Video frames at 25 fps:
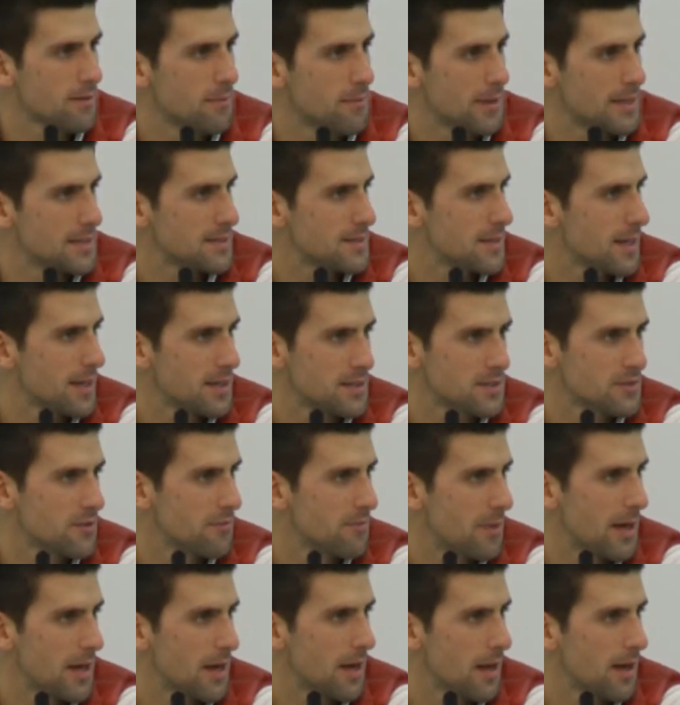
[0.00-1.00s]
the best tennis
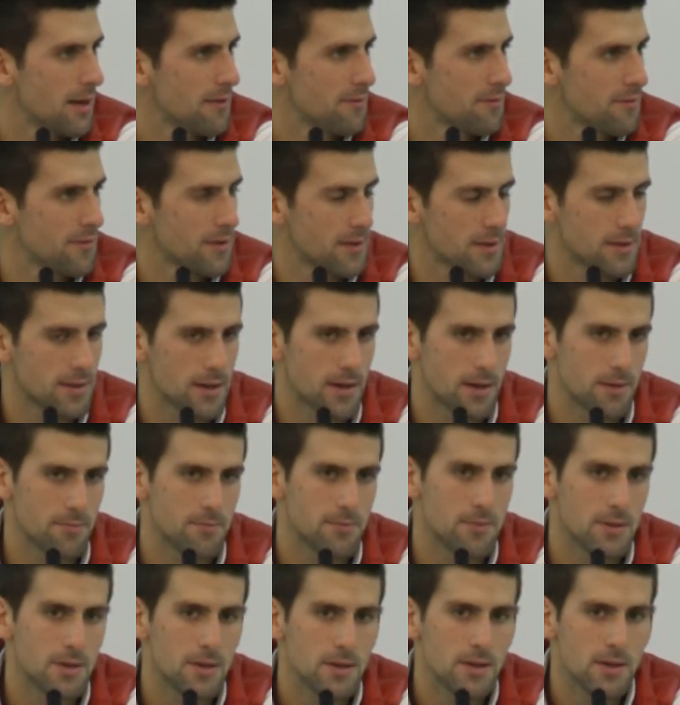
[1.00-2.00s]
of my life, and
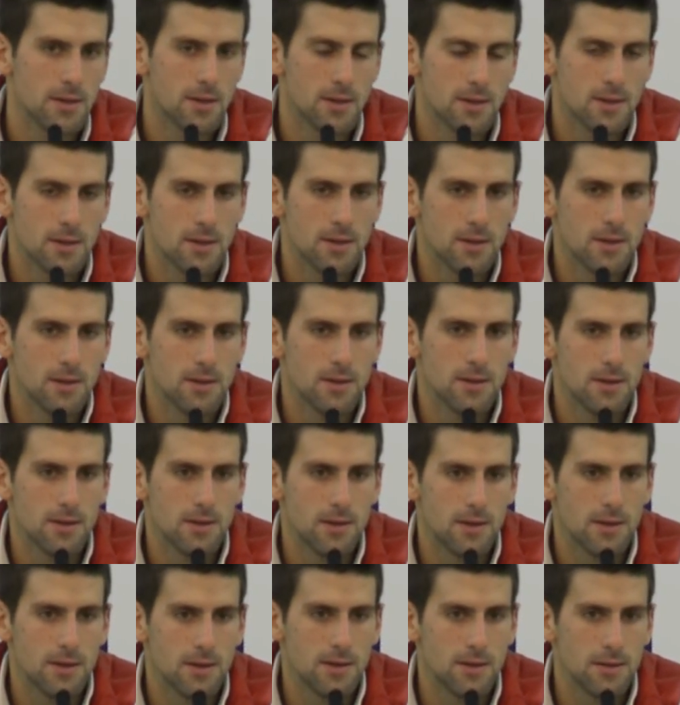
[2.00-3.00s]

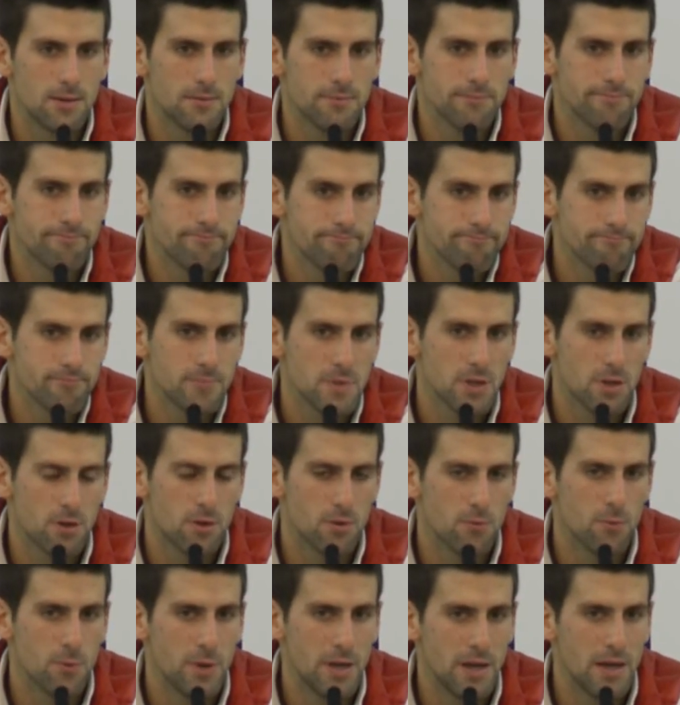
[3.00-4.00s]
I'm
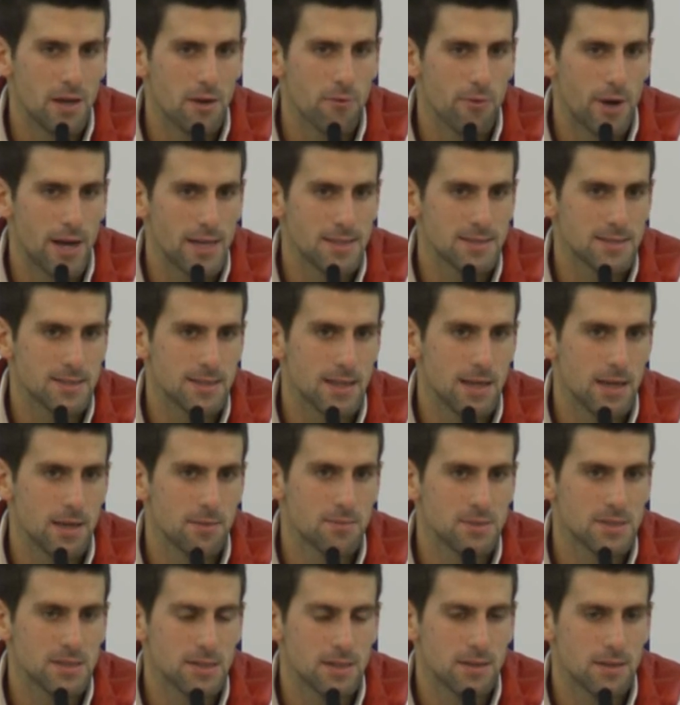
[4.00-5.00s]
winning Grand
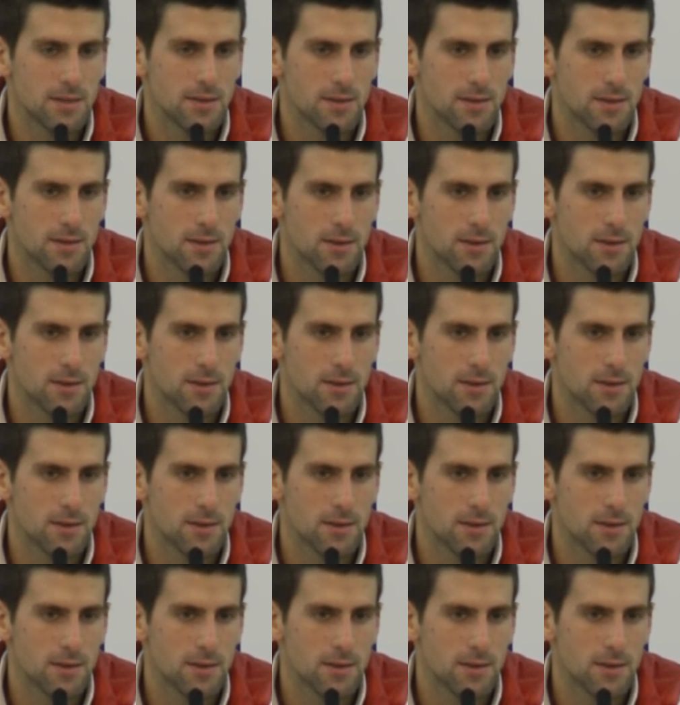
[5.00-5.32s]
Slams, and